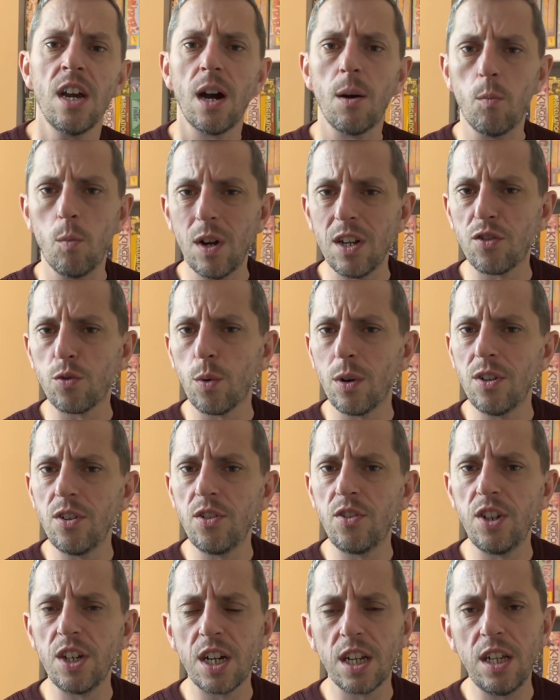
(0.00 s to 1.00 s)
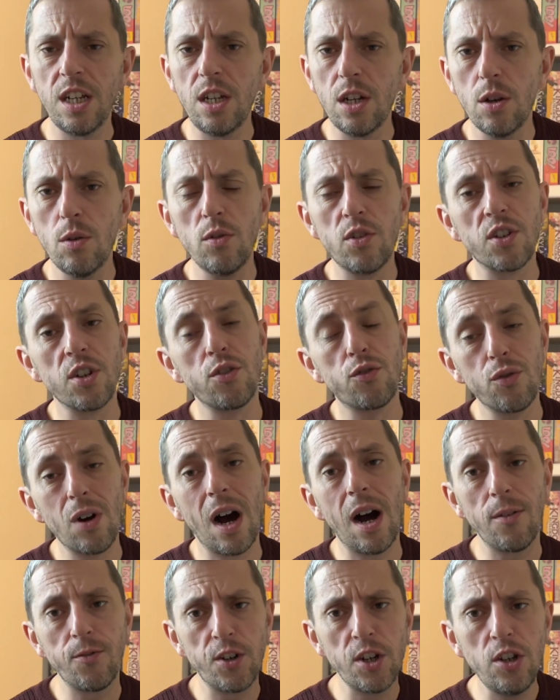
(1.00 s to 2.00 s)
and which ones you're going to use to
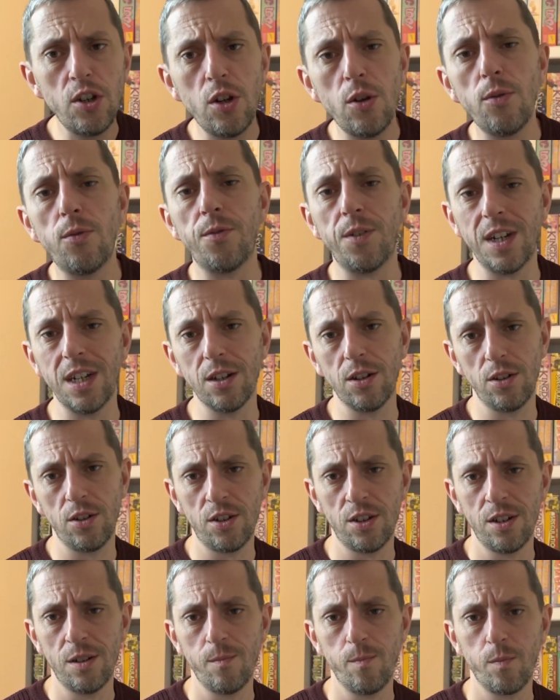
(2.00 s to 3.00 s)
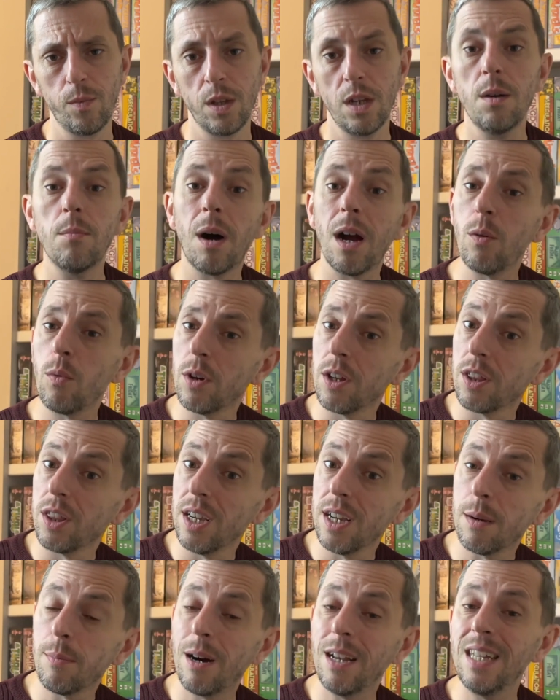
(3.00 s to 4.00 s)
draft a new field. You might want to
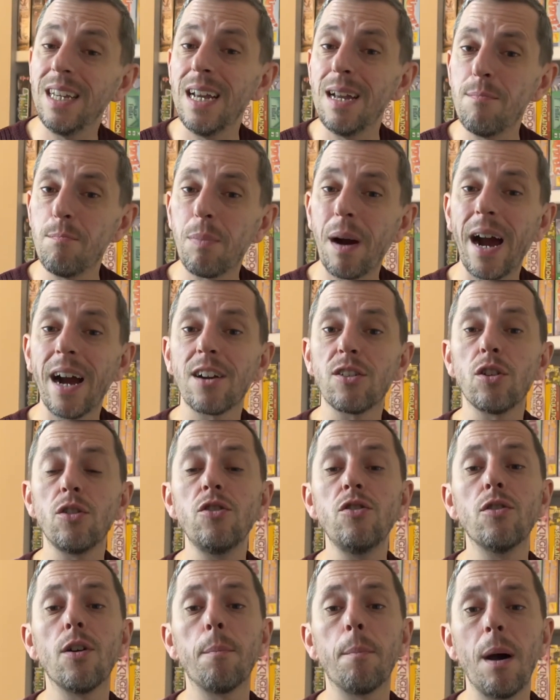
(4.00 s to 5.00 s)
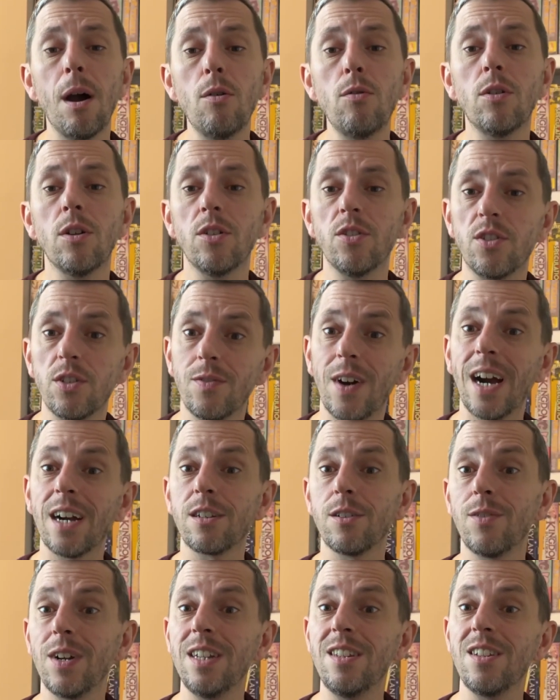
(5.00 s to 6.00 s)
think about the impact on your opponents of
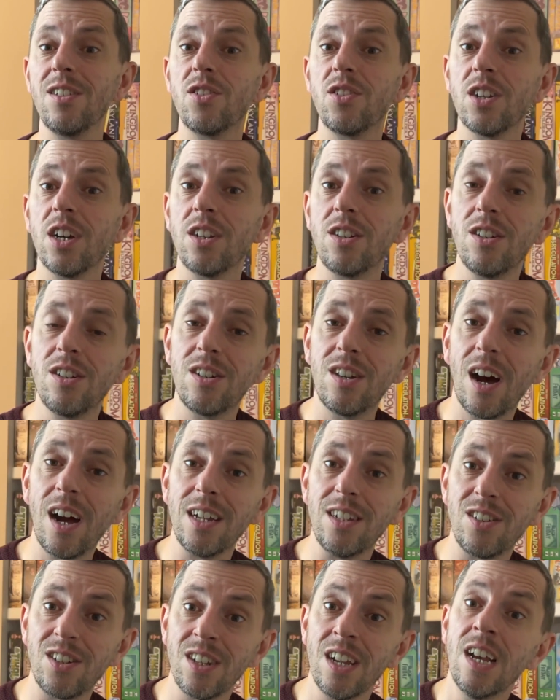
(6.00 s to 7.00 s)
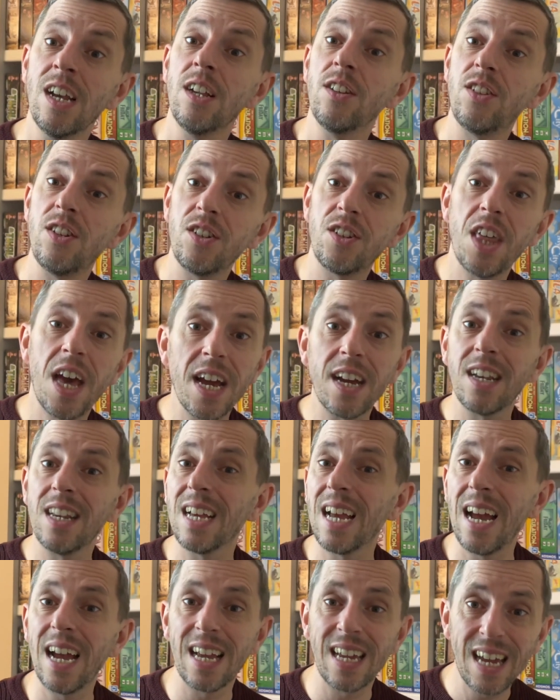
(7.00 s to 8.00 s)
activating certain dice, since they're going to
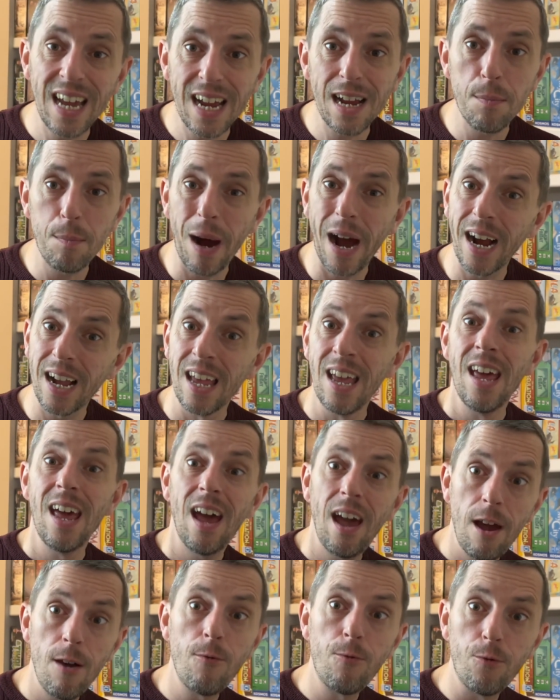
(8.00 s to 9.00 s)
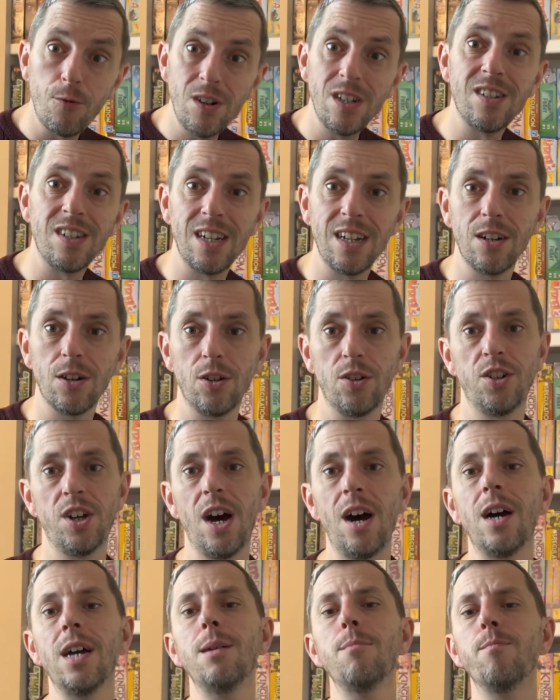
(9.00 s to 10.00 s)
get a kickback every single
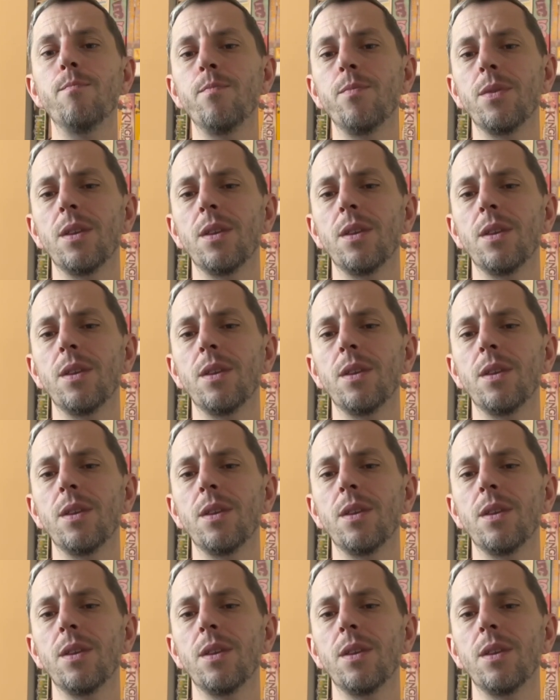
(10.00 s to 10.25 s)
time.